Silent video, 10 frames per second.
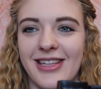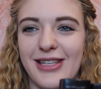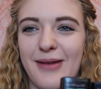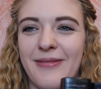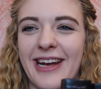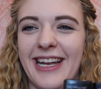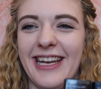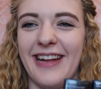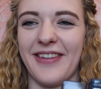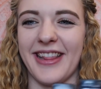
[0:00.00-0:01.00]
brand
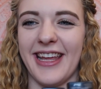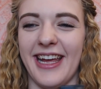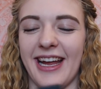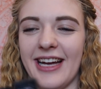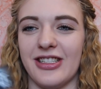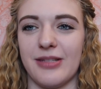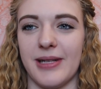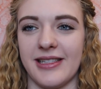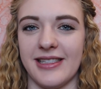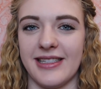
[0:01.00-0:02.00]
and everything. I just
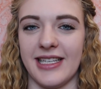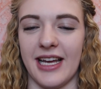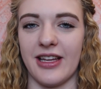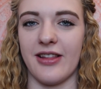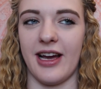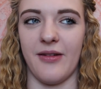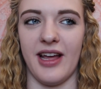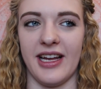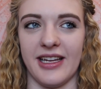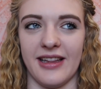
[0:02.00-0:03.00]
mix these together. That
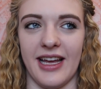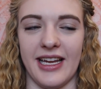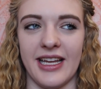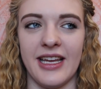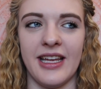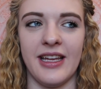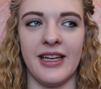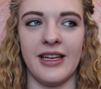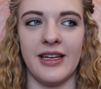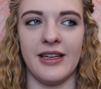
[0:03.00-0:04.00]
way I can like
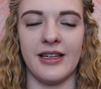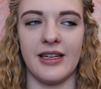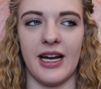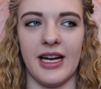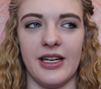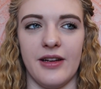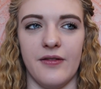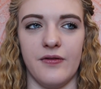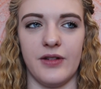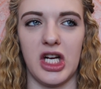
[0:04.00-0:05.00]
kind
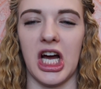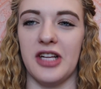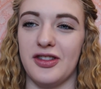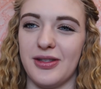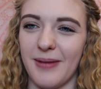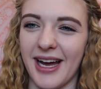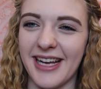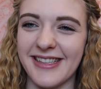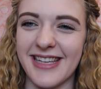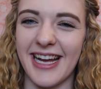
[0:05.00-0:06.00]
of
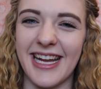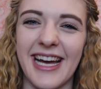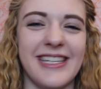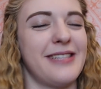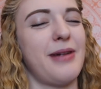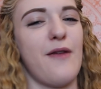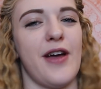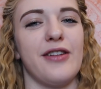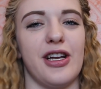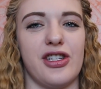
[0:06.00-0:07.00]
customize, I guess, my
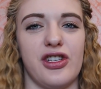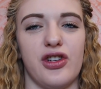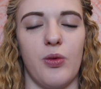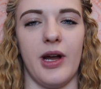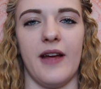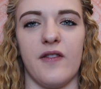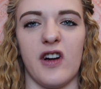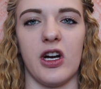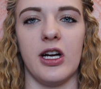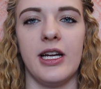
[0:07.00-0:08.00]
foundation to
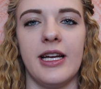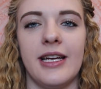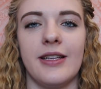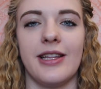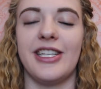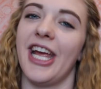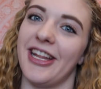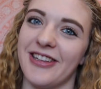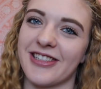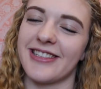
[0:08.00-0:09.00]
whatever the
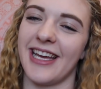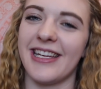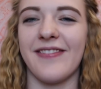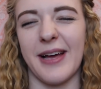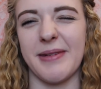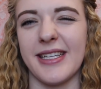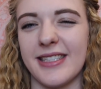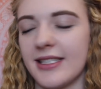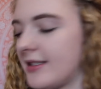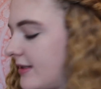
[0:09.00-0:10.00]
tan looks like, if that makes
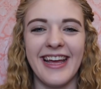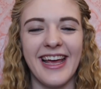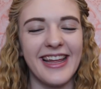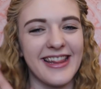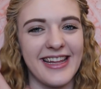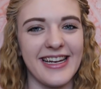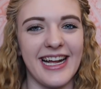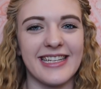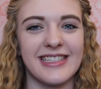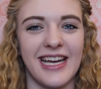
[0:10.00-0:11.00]
sense. The
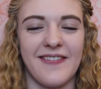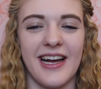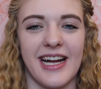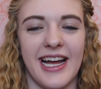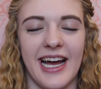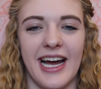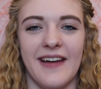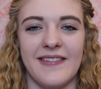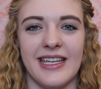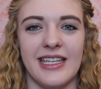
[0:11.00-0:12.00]
next life hack I
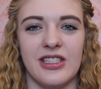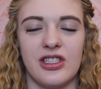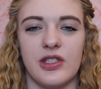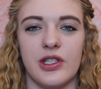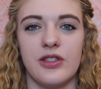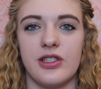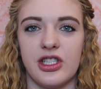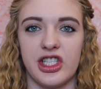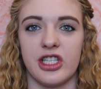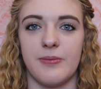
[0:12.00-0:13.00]
have is to
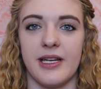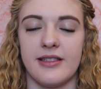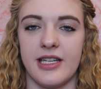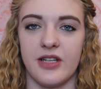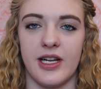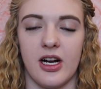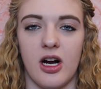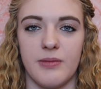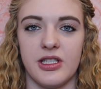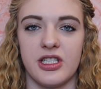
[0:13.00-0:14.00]
use cheer pins that you get at
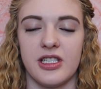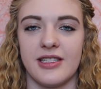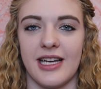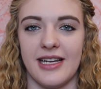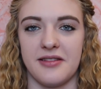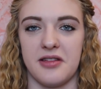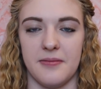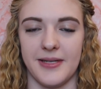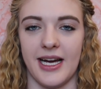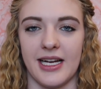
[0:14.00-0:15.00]
competitions as
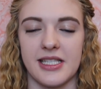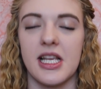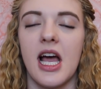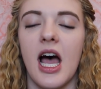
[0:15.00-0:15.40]
thumbtacks.